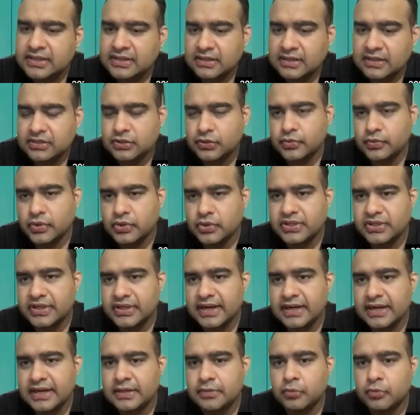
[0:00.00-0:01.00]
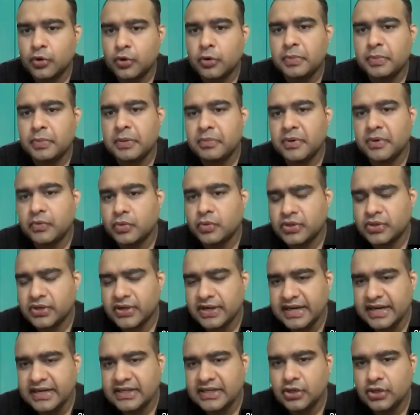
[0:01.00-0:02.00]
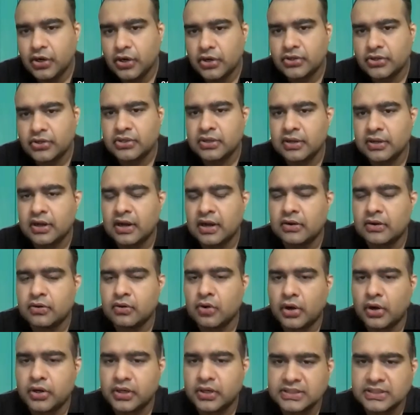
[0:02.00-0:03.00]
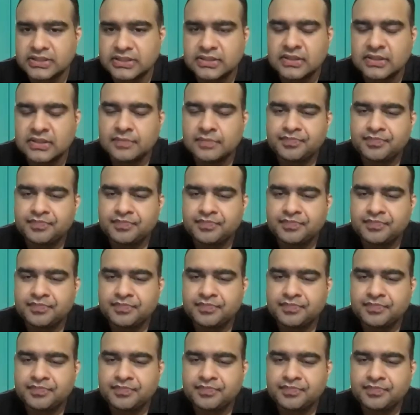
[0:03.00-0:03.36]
you would create, more people would read your content,